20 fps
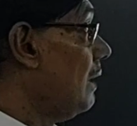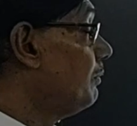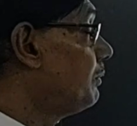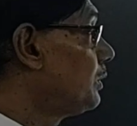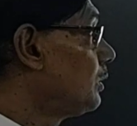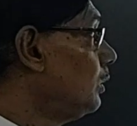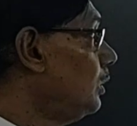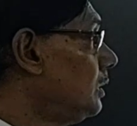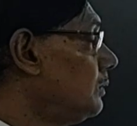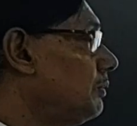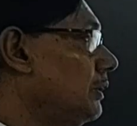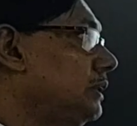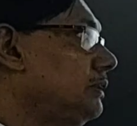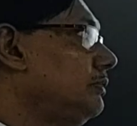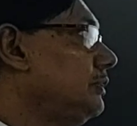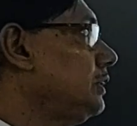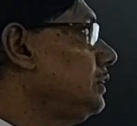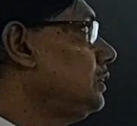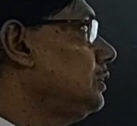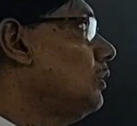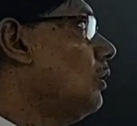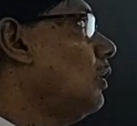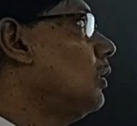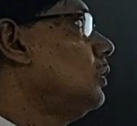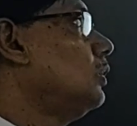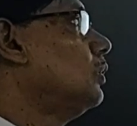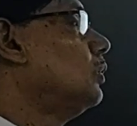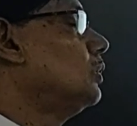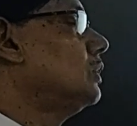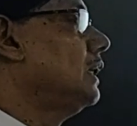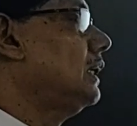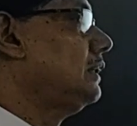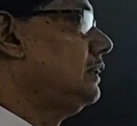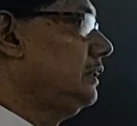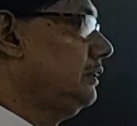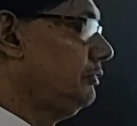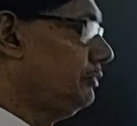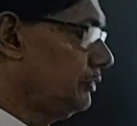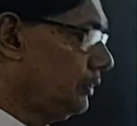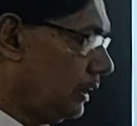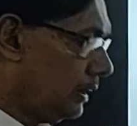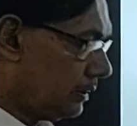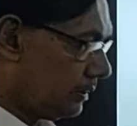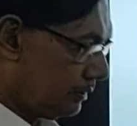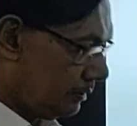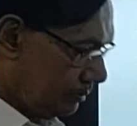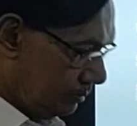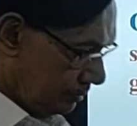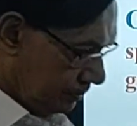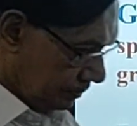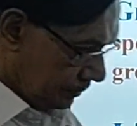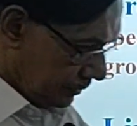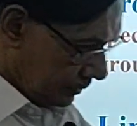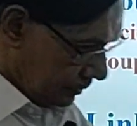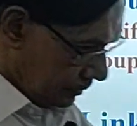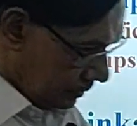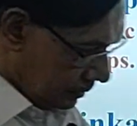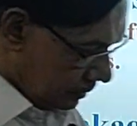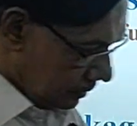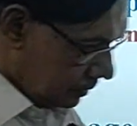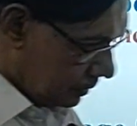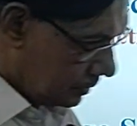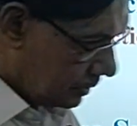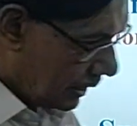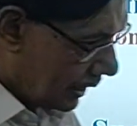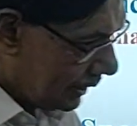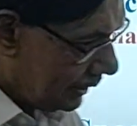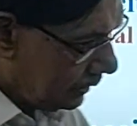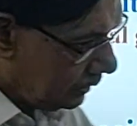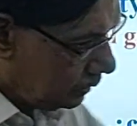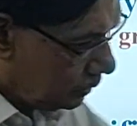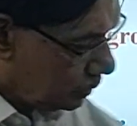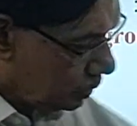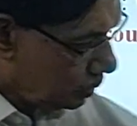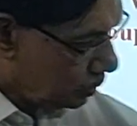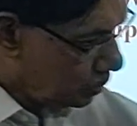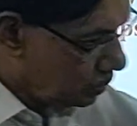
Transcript: absolute specificity, all know that if we are trying